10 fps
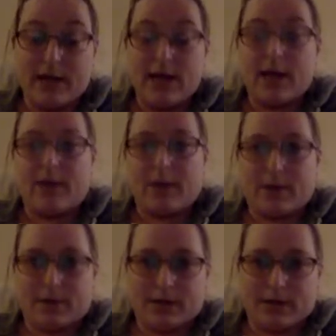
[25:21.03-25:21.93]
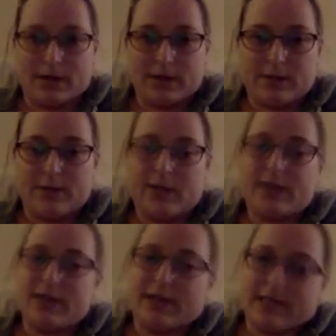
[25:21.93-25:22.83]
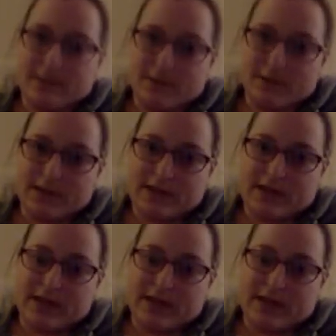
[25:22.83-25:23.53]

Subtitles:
and buy all the nails. But let's be realistic.